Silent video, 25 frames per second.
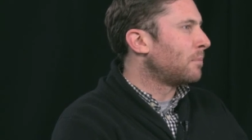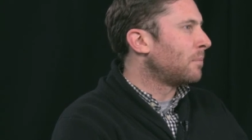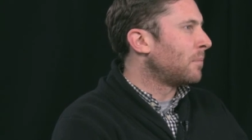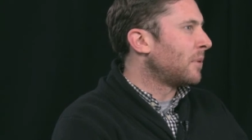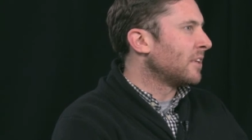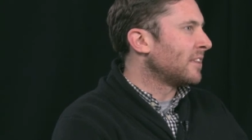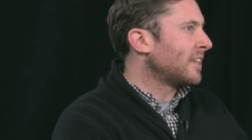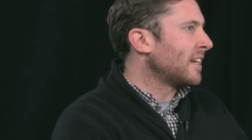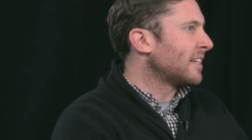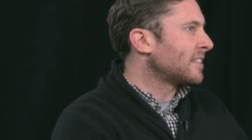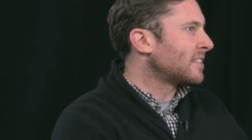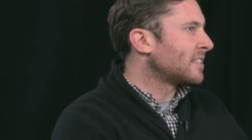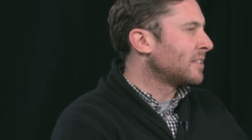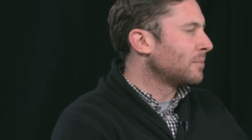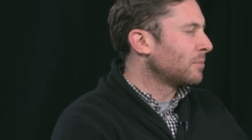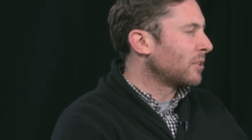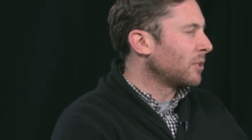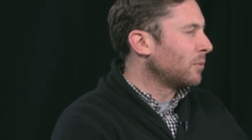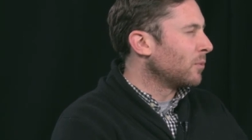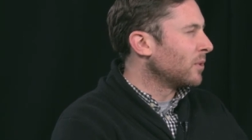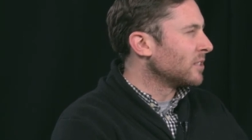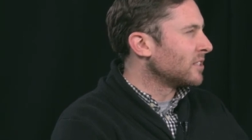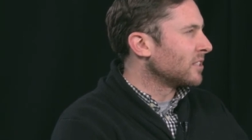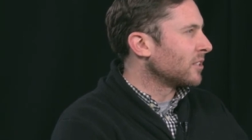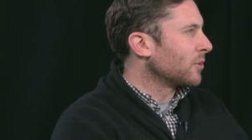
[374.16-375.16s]
but that
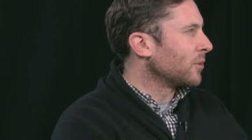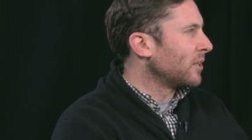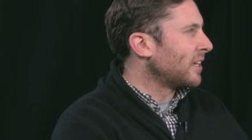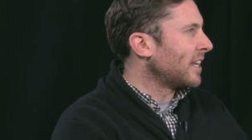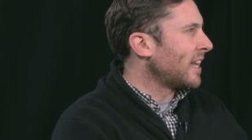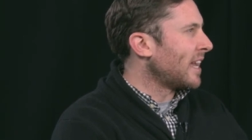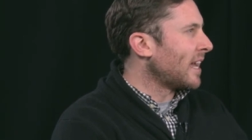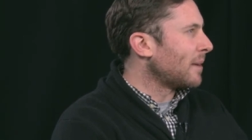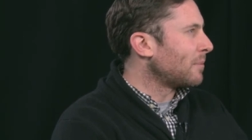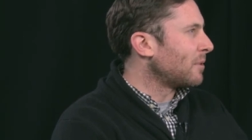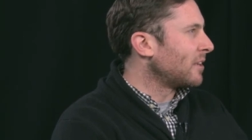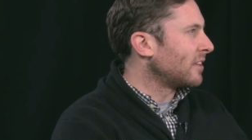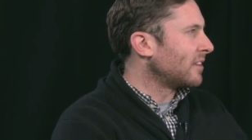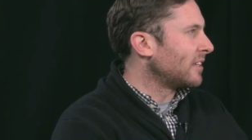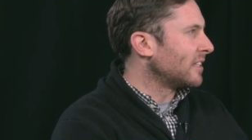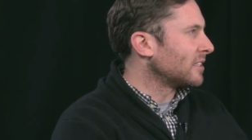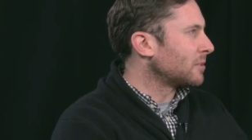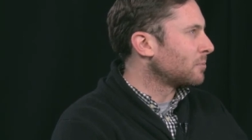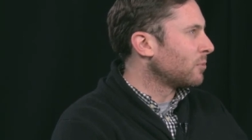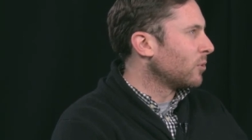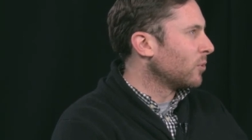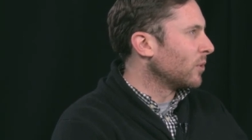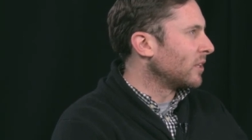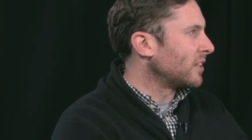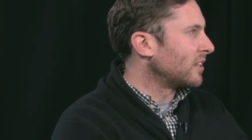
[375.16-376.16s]
simply wasn't going to happen at
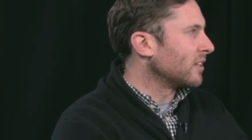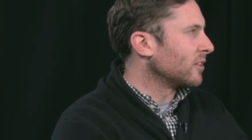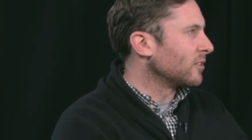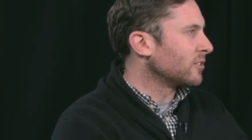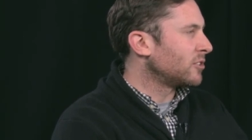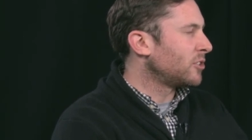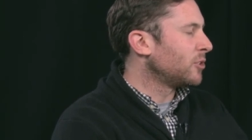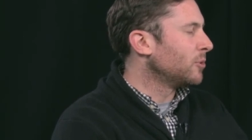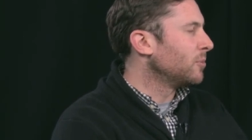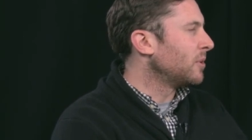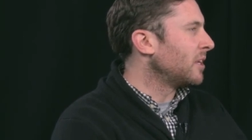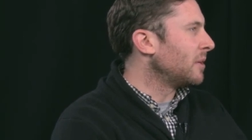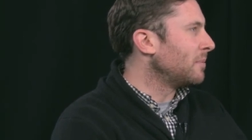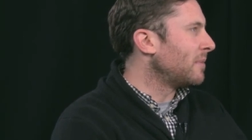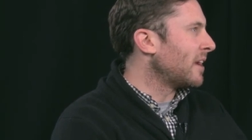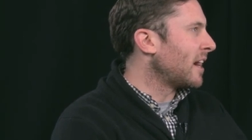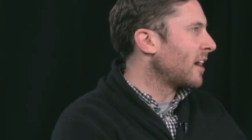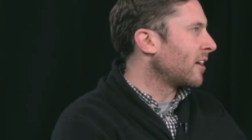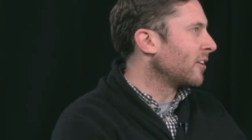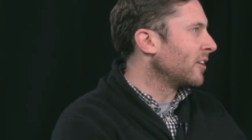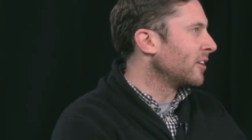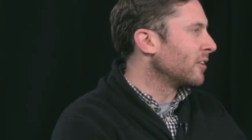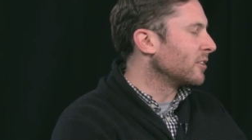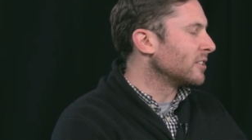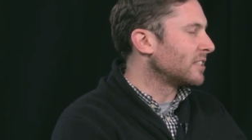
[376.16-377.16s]
this point. There are too many
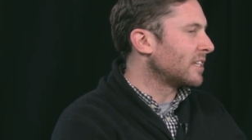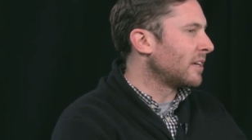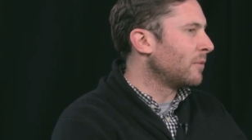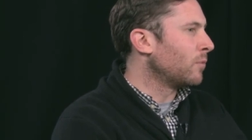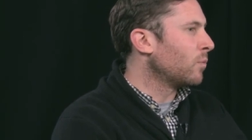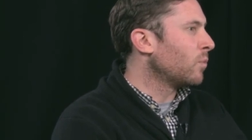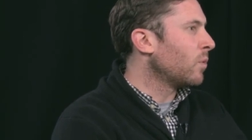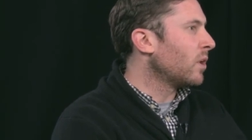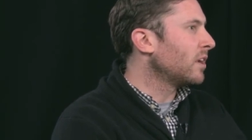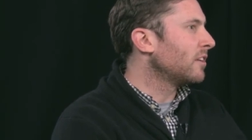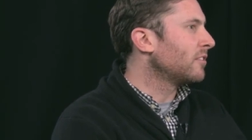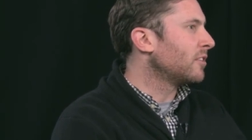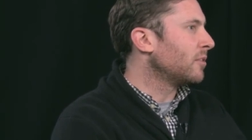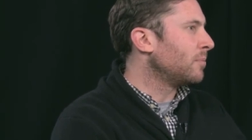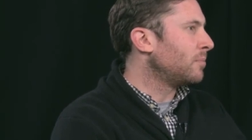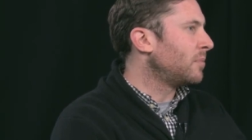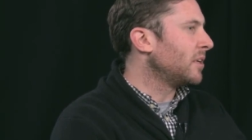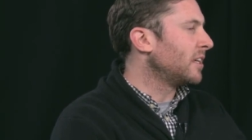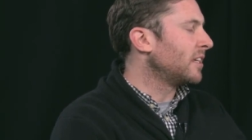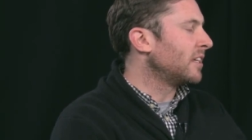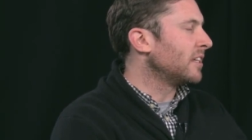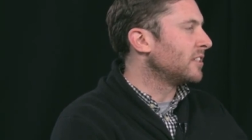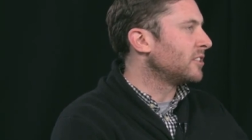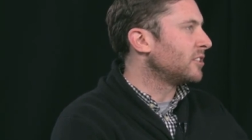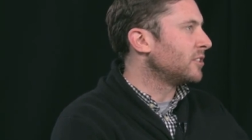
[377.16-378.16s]
barriers, and one of the
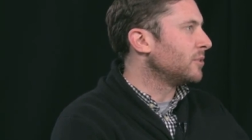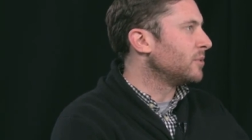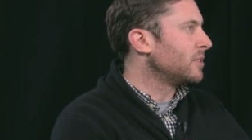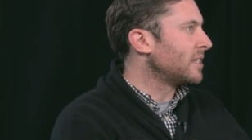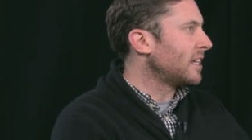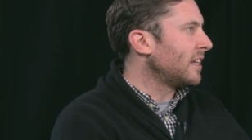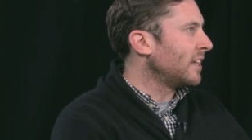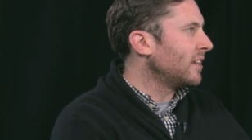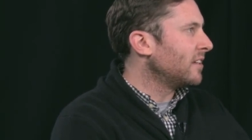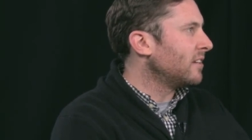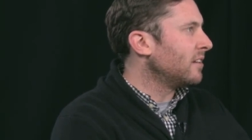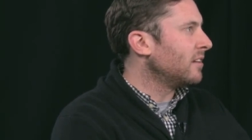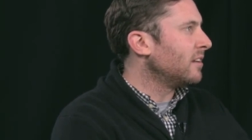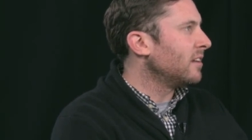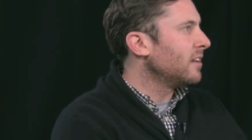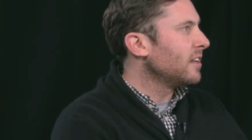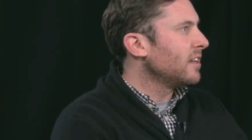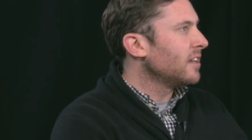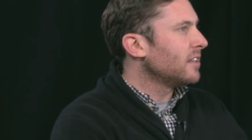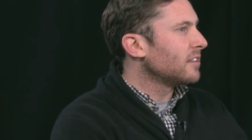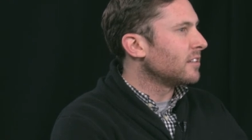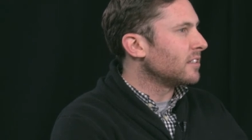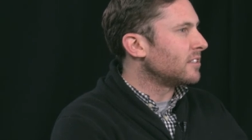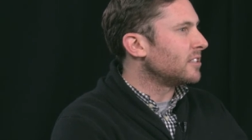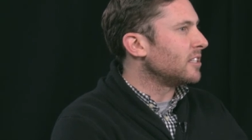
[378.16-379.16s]
big issues in
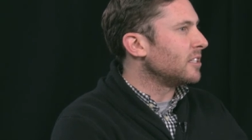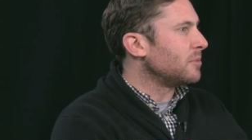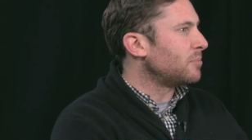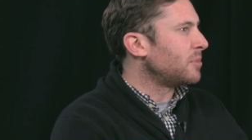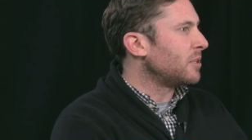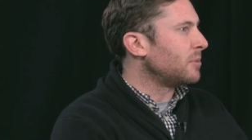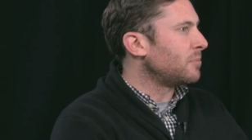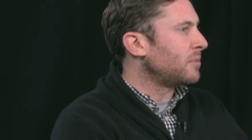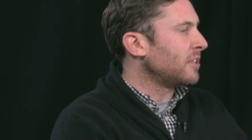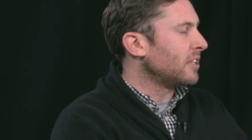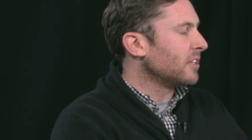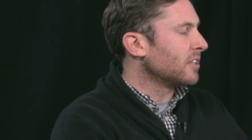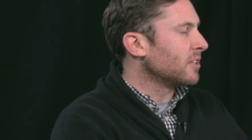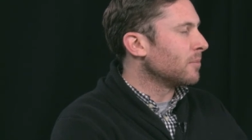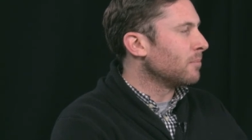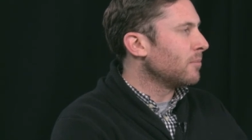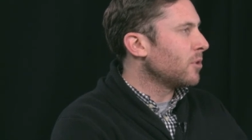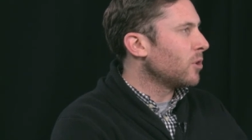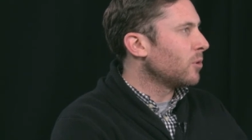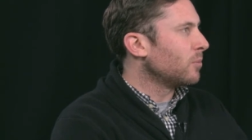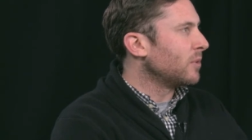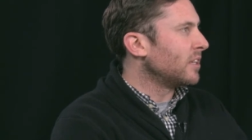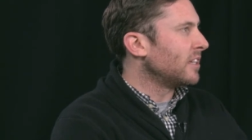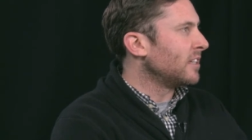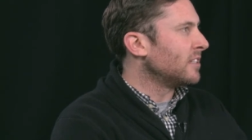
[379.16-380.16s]
the TPP at the
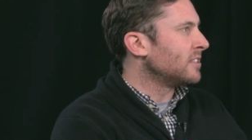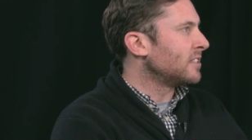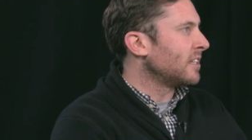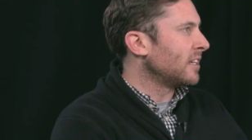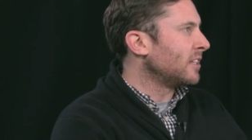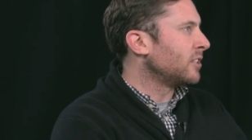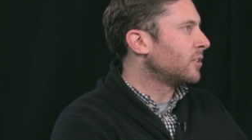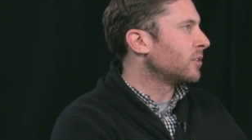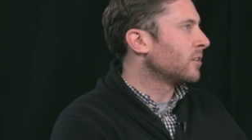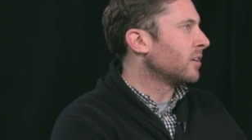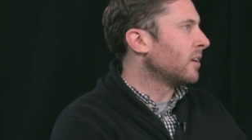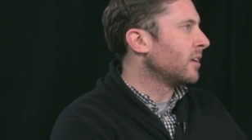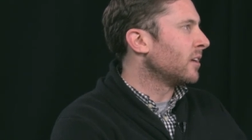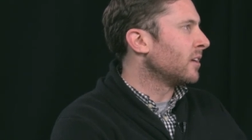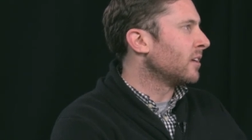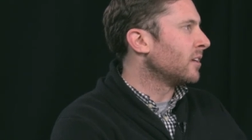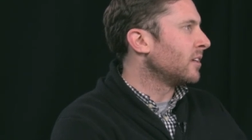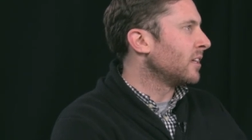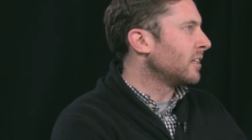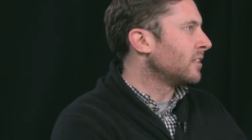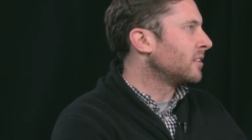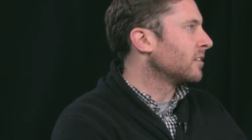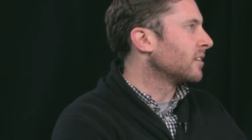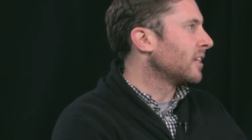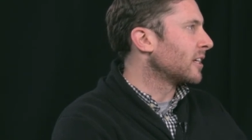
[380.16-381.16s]
moment is
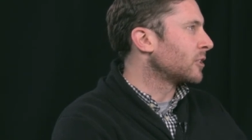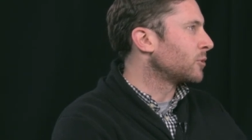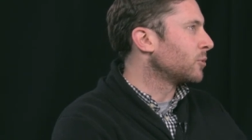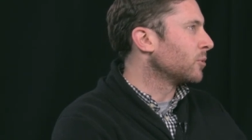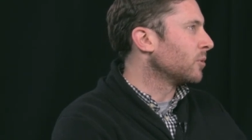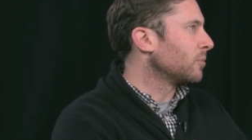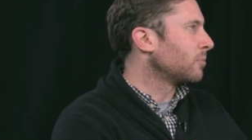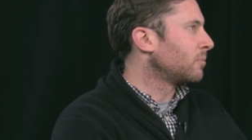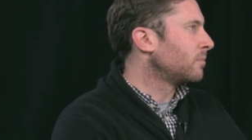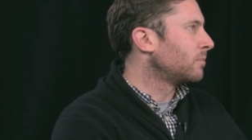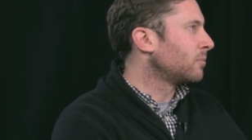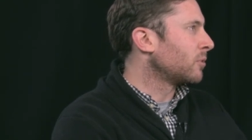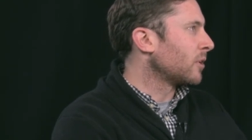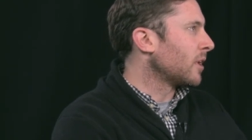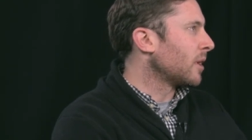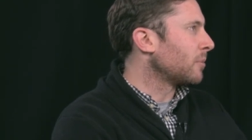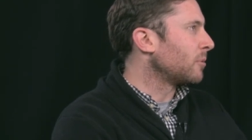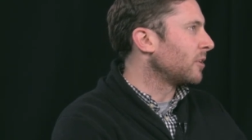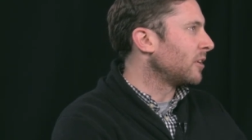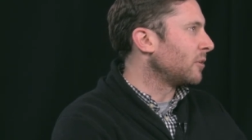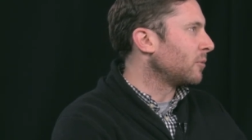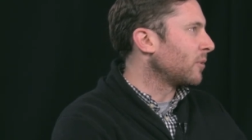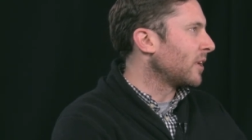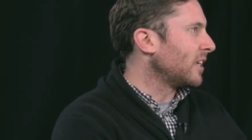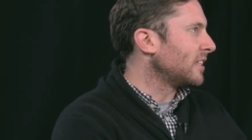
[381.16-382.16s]
uh, intellectual
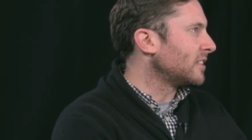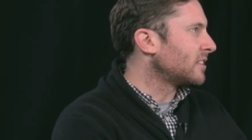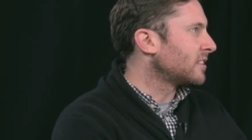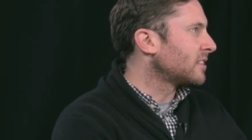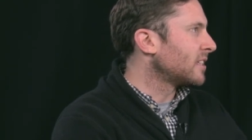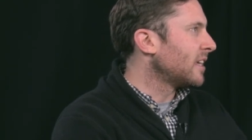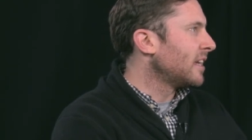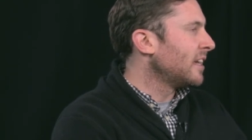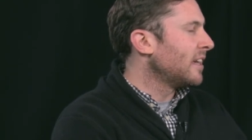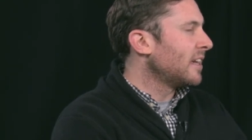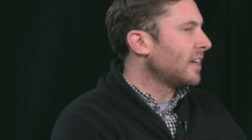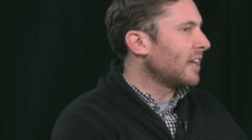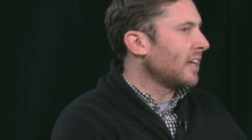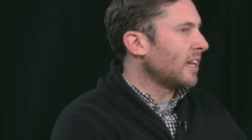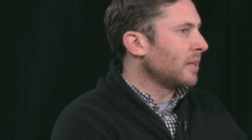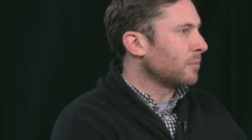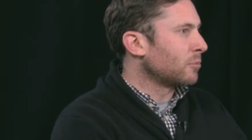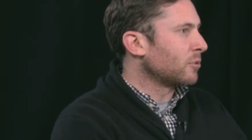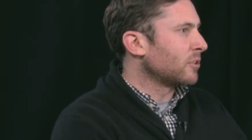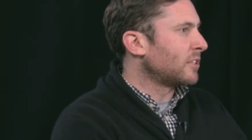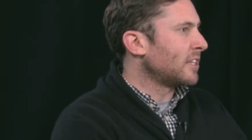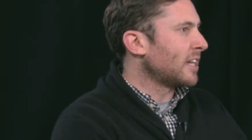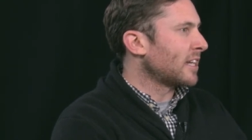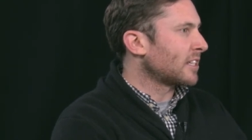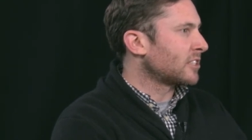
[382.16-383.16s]
property rights
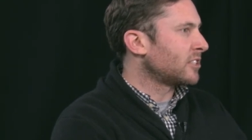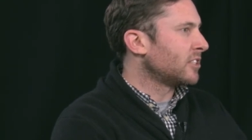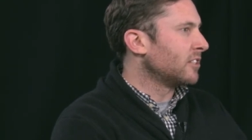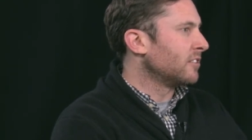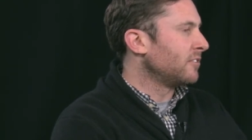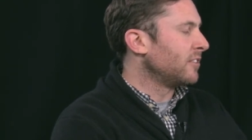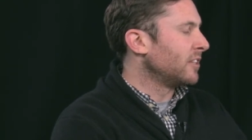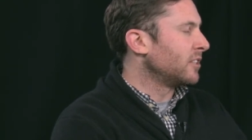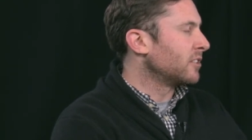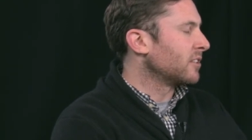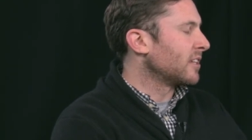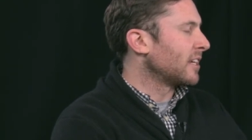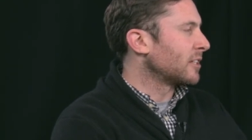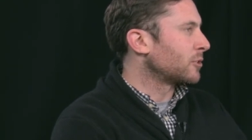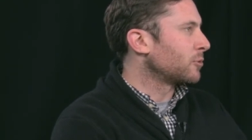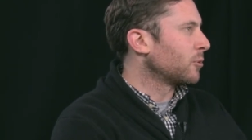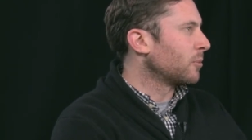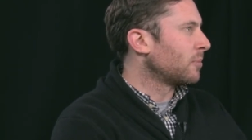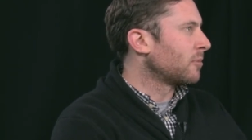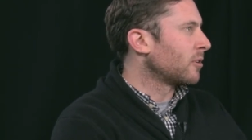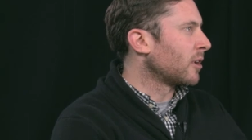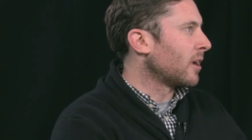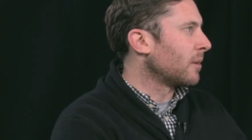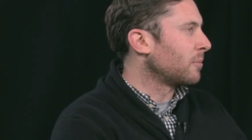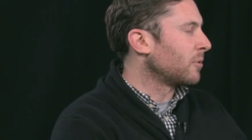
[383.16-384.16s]
and protection of
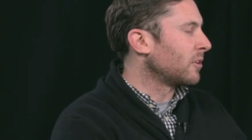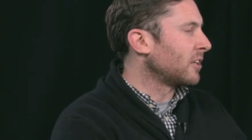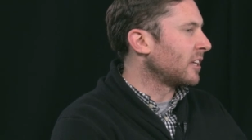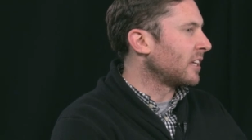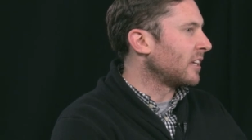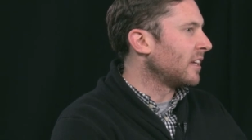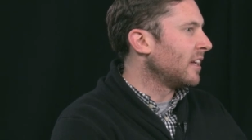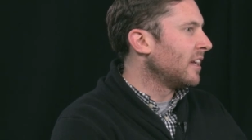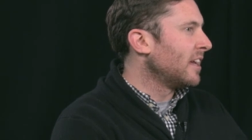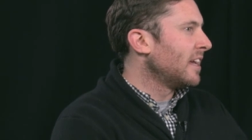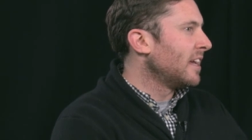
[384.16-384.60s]
intellectual property.